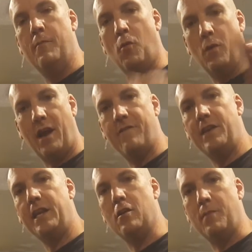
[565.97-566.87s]
But when I
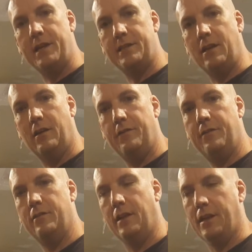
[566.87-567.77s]
video myself,
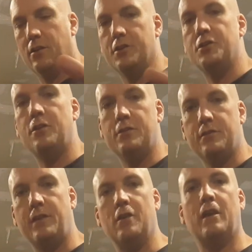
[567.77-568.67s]
I encourage you to use
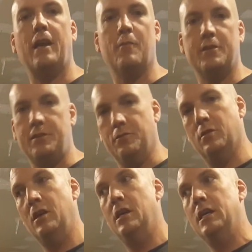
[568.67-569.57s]
a video camera to
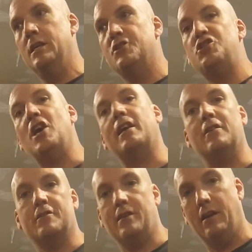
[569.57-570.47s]
check
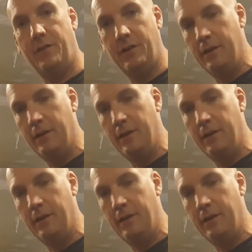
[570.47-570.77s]
yourself.